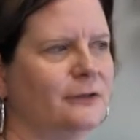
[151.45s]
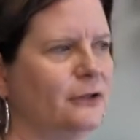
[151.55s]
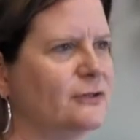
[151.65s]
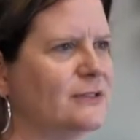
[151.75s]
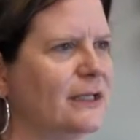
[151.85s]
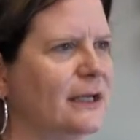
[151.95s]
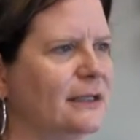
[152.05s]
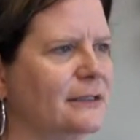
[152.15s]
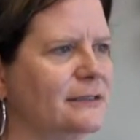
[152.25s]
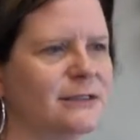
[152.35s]
that used to get
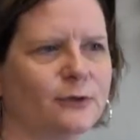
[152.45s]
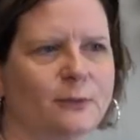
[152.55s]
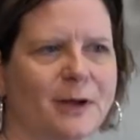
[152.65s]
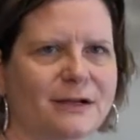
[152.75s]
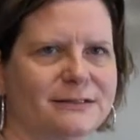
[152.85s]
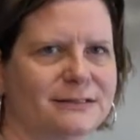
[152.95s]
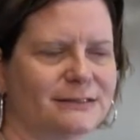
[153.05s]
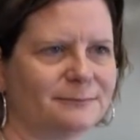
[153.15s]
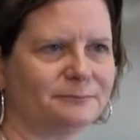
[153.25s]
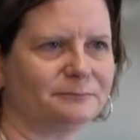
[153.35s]
in cereal
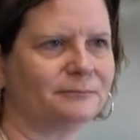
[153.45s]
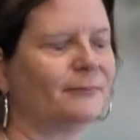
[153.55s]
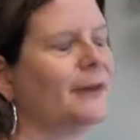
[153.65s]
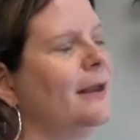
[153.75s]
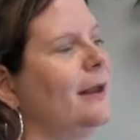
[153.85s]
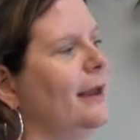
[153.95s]
boxes. Yes.